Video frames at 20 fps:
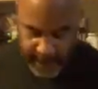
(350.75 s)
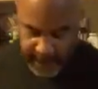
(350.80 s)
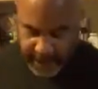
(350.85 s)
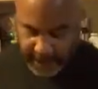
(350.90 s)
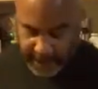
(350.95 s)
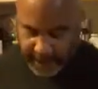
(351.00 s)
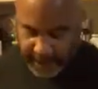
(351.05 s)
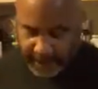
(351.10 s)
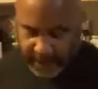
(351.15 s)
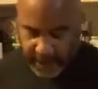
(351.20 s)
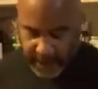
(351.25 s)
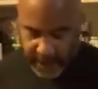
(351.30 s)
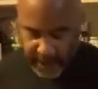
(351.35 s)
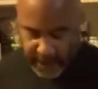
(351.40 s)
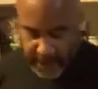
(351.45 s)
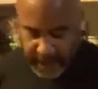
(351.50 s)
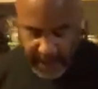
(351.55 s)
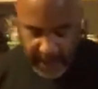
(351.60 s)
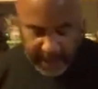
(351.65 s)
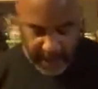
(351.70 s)
just do it
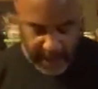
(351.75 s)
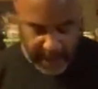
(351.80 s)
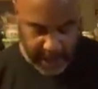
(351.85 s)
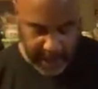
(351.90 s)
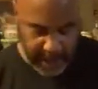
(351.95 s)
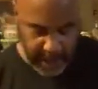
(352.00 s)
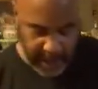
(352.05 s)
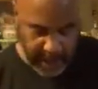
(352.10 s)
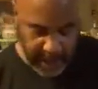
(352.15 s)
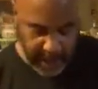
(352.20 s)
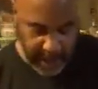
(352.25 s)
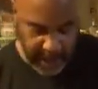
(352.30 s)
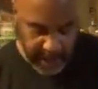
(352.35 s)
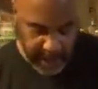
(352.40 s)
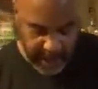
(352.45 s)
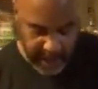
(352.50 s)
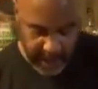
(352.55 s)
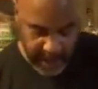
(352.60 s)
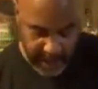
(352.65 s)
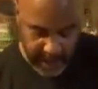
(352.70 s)
right in
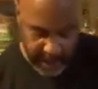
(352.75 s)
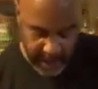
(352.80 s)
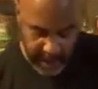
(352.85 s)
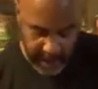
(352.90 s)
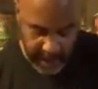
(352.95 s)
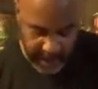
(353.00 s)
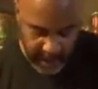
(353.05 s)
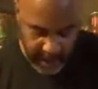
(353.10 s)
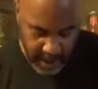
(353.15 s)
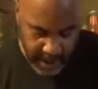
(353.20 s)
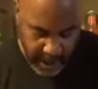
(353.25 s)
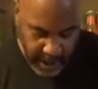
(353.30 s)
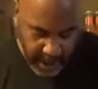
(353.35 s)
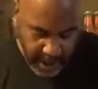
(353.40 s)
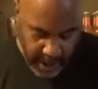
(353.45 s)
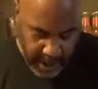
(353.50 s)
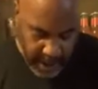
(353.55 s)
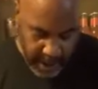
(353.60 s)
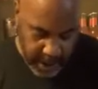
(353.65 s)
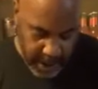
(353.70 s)
there.
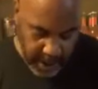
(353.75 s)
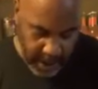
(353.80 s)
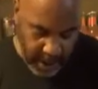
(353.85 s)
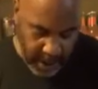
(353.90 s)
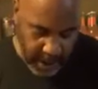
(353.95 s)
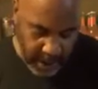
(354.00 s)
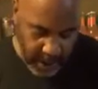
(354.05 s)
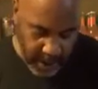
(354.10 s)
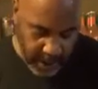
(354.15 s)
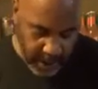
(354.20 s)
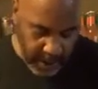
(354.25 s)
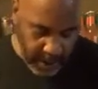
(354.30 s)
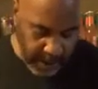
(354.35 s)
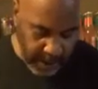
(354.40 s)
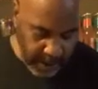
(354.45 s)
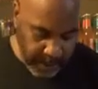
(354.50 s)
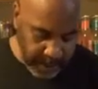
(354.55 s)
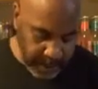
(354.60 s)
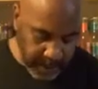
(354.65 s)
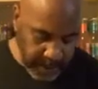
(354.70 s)
So,
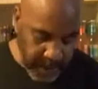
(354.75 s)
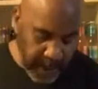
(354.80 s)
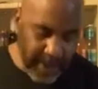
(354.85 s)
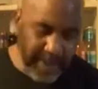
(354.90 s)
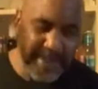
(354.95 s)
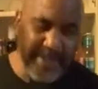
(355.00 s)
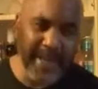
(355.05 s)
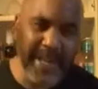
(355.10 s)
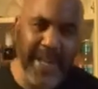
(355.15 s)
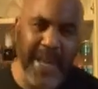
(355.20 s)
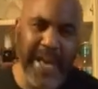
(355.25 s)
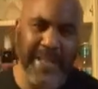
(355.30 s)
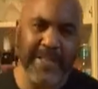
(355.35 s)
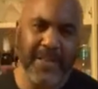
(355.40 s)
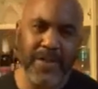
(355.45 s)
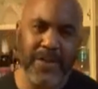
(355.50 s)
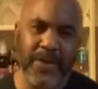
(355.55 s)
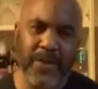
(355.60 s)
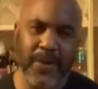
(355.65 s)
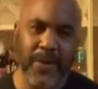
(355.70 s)
this is a
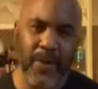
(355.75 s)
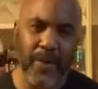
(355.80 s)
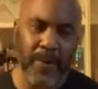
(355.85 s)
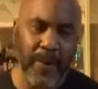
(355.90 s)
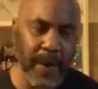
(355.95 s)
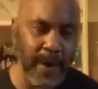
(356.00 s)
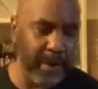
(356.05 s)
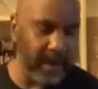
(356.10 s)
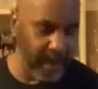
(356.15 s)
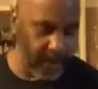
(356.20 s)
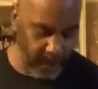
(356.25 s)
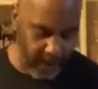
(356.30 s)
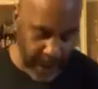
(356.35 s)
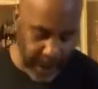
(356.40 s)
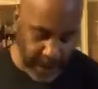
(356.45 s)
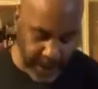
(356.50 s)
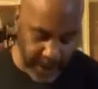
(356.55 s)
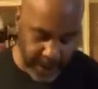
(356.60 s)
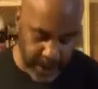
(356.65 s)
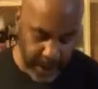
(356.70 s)
classic 2-to-1
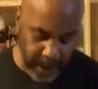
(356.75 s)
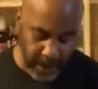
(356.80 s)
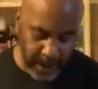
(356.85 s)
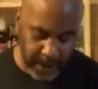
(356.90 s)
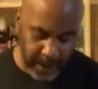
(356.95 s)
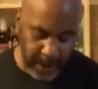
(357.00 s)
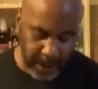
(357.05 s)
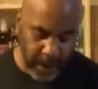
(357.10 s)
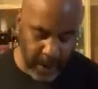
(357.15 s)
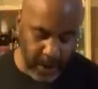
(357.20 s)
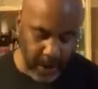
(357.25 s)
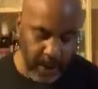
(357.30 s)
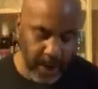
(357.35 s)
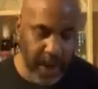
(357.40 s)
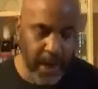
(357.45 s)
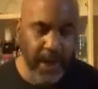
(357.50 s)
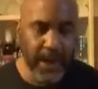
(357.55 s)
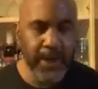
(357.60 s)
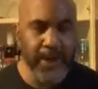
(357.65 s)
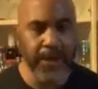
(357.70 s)
ratio. So,
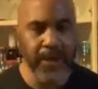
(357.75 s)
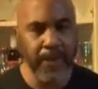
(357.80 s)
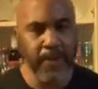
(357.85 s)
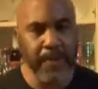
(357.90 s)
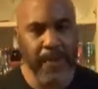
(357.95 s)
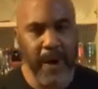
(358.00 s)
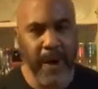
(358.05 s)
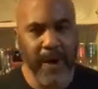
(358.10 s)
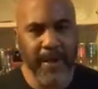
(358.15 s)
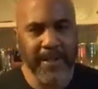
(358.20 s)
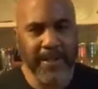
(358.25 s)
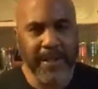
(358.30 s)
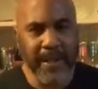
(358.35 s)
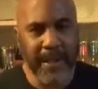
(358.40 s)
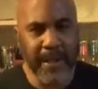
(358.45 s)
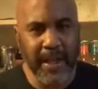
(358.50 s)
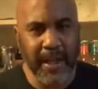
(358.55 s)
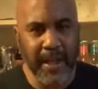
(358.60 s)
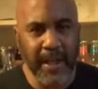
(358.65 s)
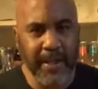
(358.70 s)
2 parts
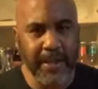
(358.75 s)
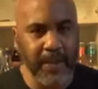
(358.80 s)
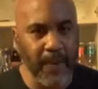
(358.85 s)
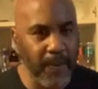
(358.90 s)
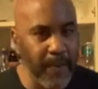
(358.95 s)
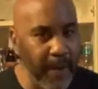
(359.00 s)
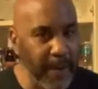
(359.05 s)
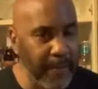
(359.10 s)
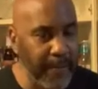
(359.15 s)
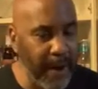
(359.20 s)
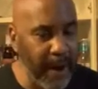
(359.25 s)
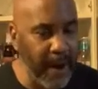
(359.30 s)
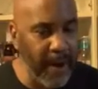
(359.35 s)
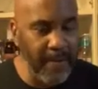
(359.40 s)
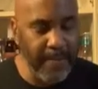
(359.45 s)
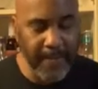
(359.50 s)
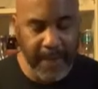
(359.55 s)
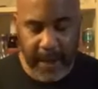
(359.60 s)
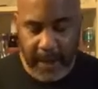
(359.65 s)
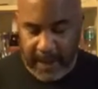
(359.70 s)
tequila to 1
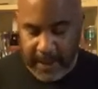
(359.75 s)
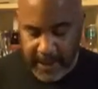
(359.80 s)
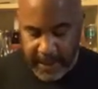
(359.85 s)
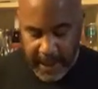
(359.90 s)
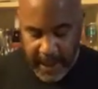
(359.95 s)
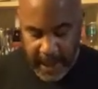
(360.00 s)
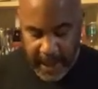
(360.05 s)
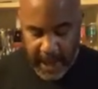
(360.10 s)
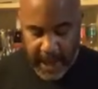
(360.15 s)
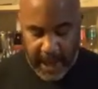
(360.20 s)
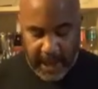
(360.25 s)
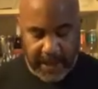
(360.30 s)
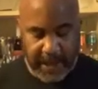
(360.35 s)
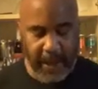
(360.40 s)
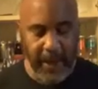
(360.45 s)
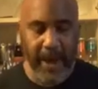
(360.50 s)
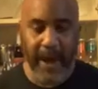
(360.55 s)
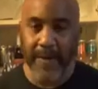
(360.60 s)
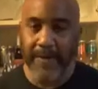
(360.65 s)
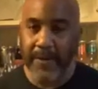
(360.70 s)
part mix.
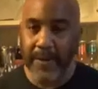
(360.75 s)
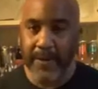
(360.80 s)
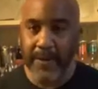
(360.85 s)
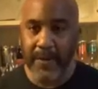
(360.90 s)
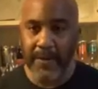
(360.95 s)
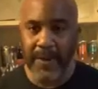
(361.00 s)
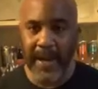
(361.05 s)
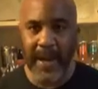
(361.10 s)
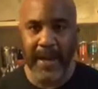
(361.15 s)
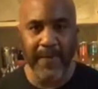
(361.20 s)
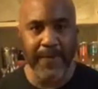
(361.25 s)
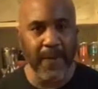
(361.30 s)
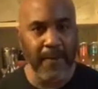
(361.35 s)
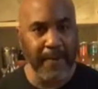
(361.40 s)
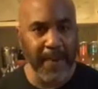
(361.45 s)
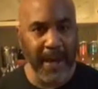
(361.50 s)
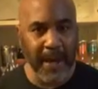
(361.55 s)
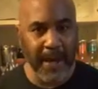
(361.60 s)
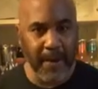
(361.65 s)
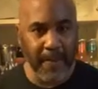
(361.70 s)
So however you do that, if you're
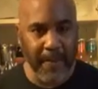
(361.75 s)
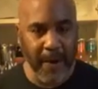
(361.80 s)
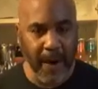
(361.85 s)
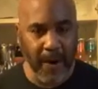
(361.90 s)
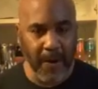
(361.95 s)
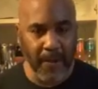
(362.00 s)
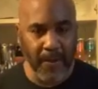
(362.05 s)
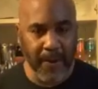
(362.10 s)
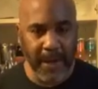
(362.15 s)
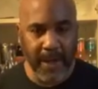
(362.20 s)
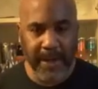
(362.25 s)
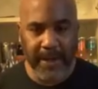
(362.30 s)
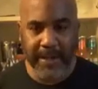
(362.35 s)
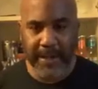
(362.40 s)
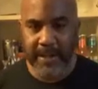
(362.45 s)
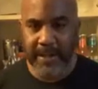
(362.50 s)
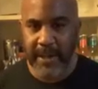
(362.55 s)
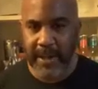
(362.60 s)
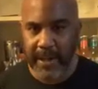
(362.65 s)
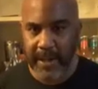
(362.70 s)
making a margarita,
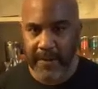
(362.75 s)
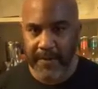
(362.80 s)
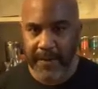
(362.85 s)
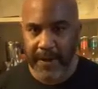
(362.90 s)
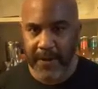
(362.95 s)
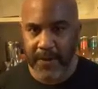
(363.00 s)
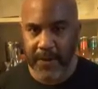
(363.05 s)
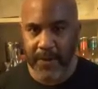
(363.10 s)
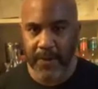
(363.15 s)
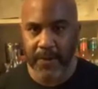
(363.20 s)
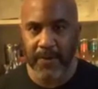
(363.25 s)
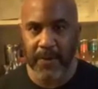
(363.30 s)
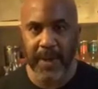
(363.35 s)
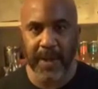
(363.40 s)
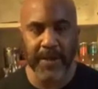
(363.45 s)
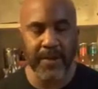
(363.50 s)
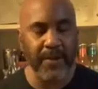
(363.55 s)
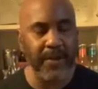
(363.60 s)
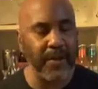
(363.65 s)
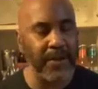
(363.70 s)
just an individual drink, you can